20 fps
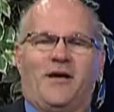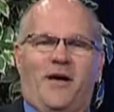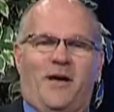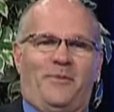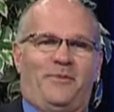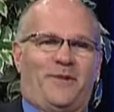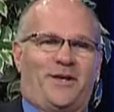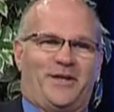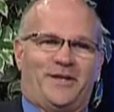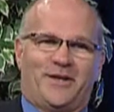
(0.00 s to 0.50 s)
I
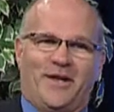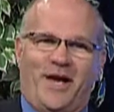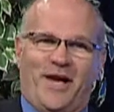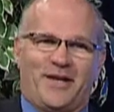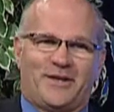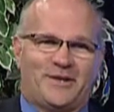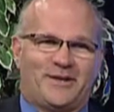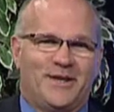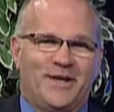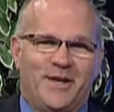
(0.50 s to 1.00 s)
mean,
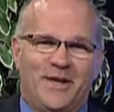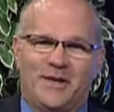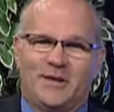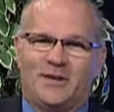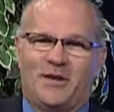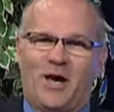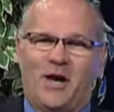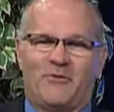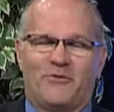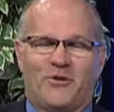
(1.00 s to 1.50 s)
not,
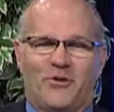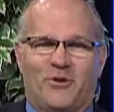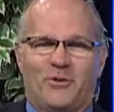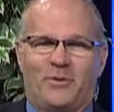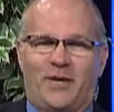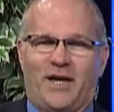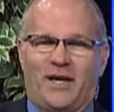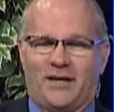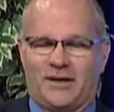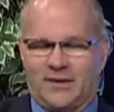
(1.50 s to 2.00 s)
not very
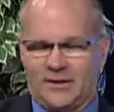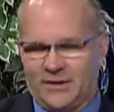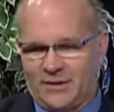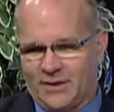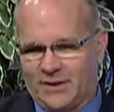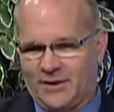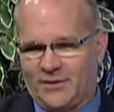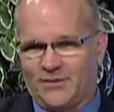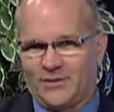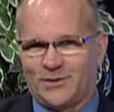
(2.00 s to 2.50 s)
many. You
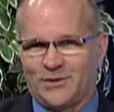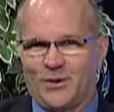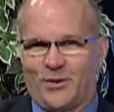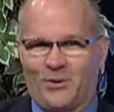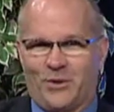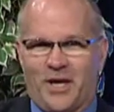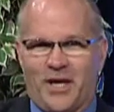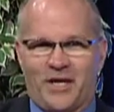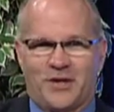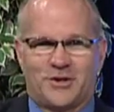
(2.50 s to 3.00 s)
can give a
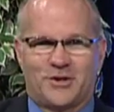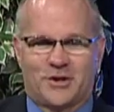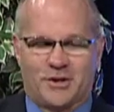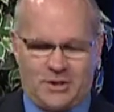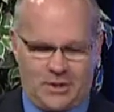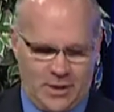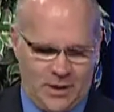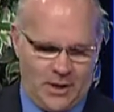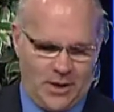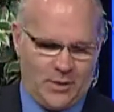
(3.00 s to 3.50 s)

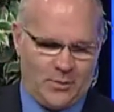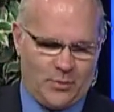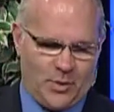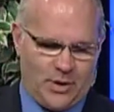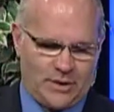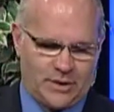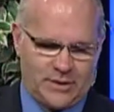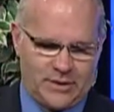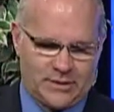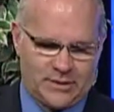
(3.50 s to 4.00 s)
donation,
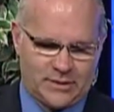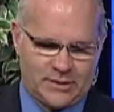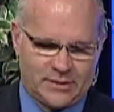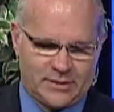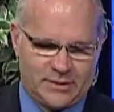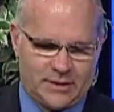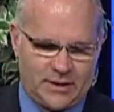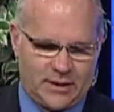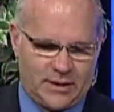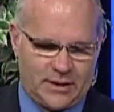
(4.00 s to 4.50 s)
but this
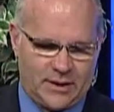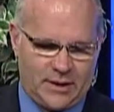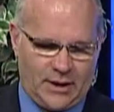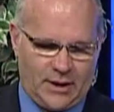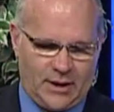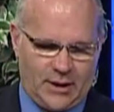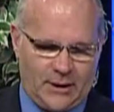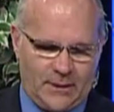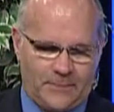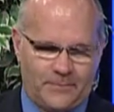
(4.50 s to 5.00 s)
is the
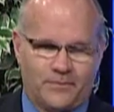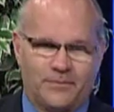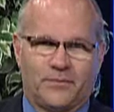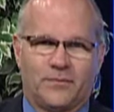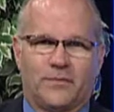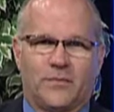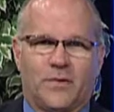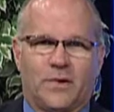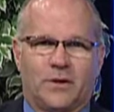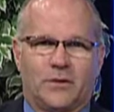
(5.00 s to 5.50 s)
um,
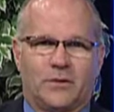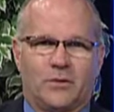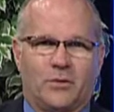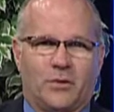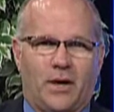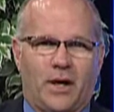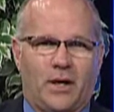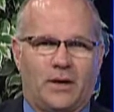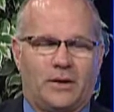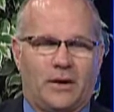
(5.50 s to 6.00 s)

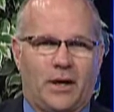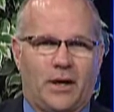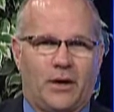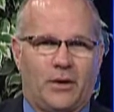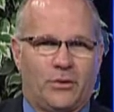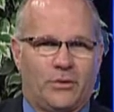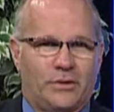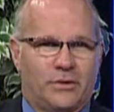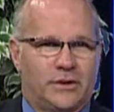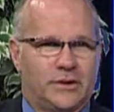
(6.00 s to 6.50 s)
Grant
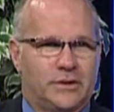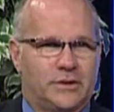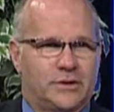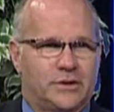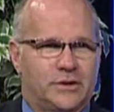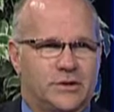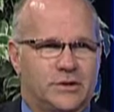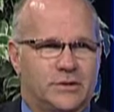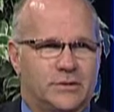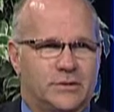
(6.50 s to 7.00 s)

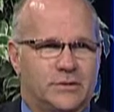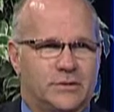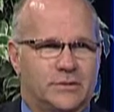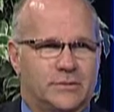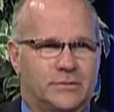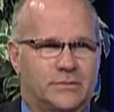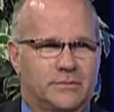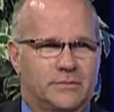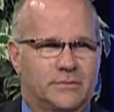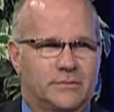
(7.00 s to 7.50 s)
Heritage
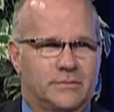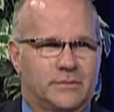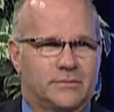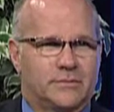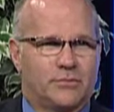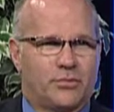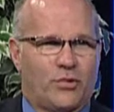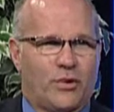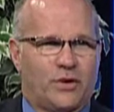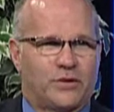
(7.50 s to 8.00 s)

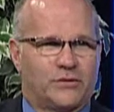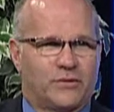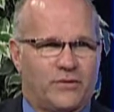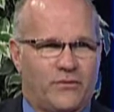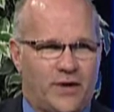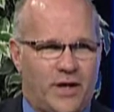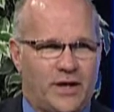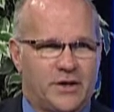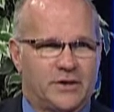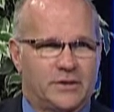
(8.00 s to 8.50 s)

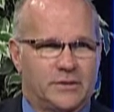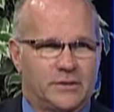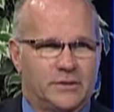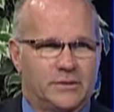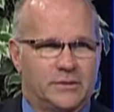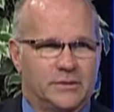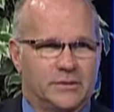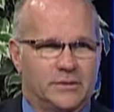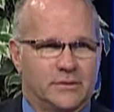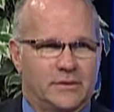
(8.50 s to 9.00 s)

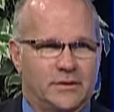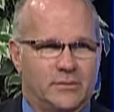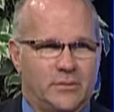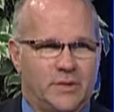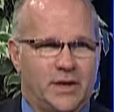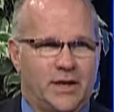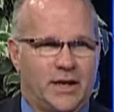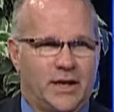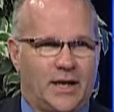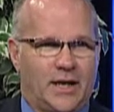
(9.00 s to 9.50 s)
Preservation
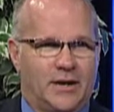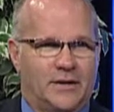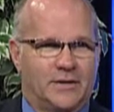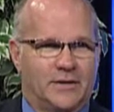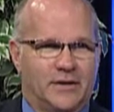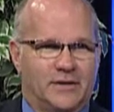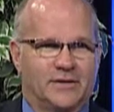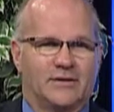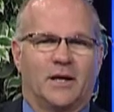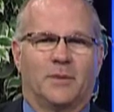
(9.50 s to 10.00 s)
Committee, I
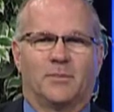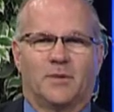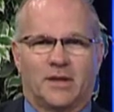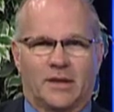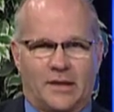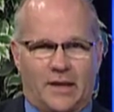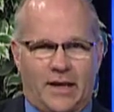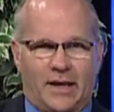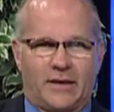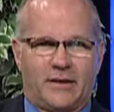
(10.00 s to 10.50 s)
think, something
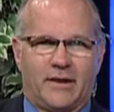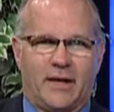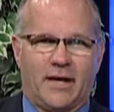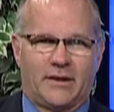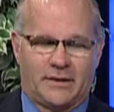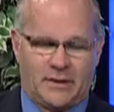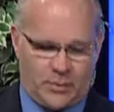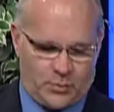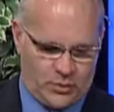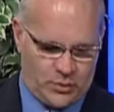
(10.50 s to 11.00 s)
like
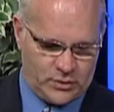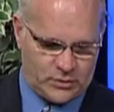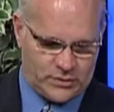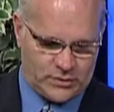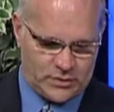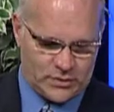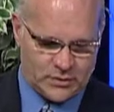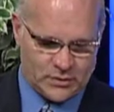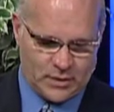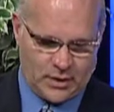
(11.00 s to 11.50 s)
that, that puts
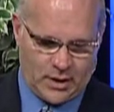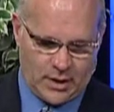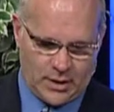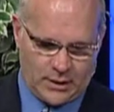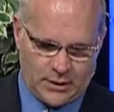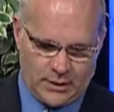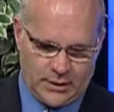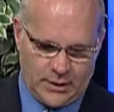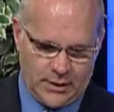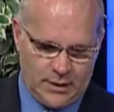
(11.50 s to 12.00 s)
this on.